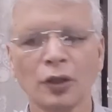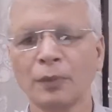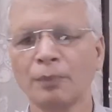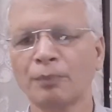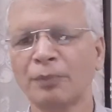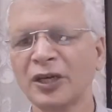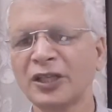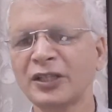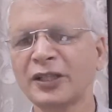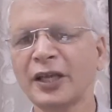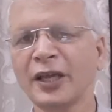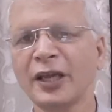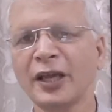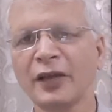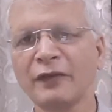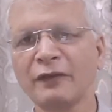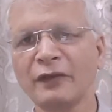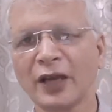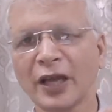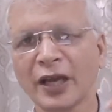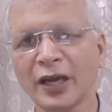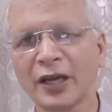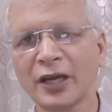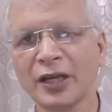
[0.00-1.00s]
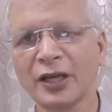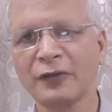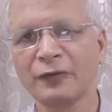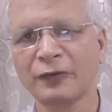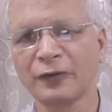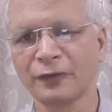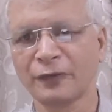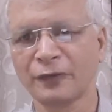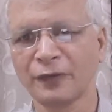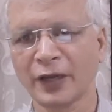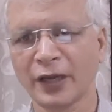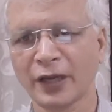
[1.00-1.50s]
but they have negative
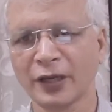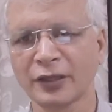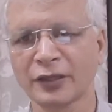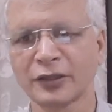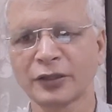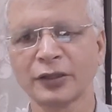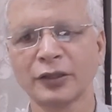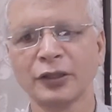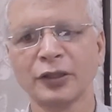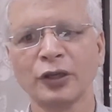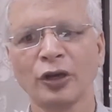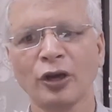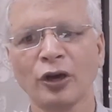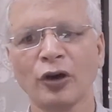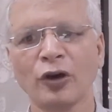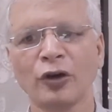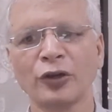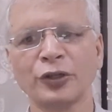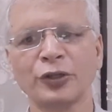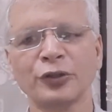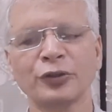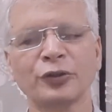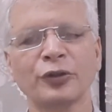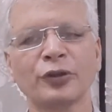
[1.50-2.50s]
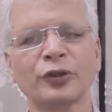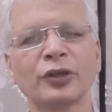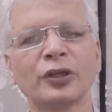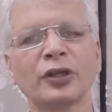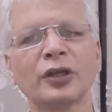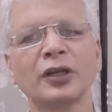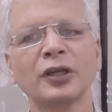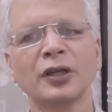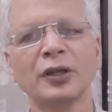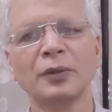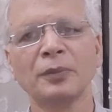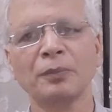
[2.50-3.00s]
effect on your
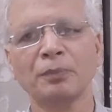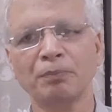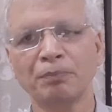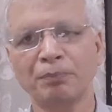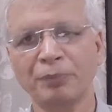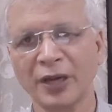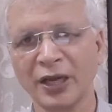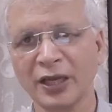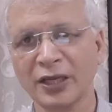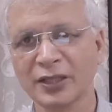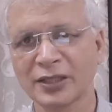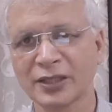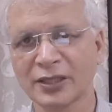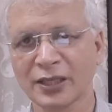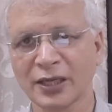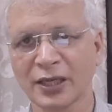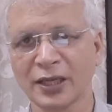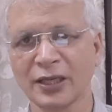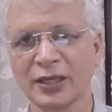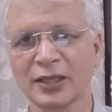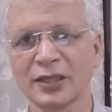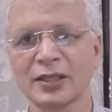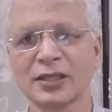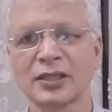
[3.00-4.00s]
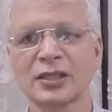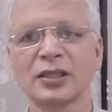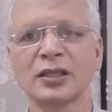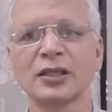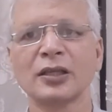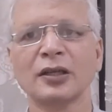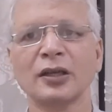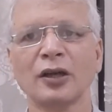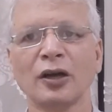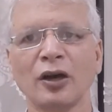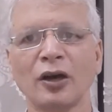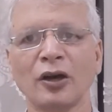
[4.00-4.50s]
brain cells,
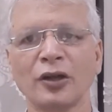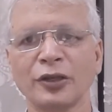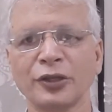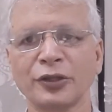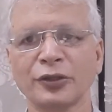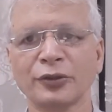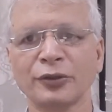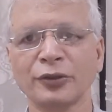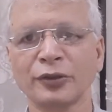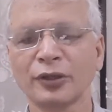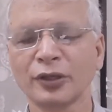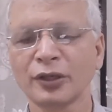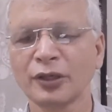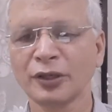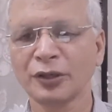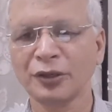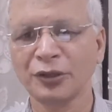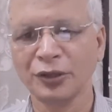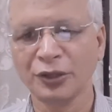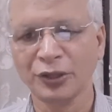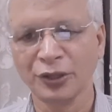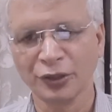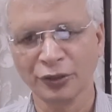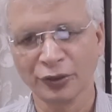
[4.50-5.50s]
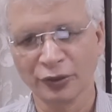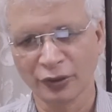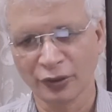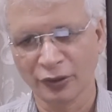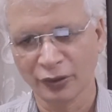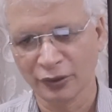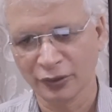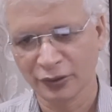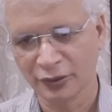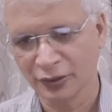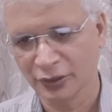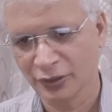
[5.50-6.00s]
on your
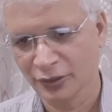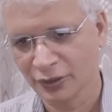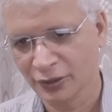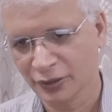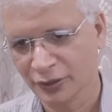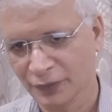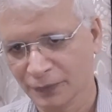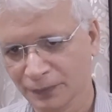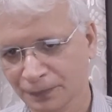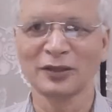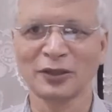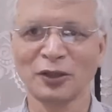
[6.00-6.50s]
neurons.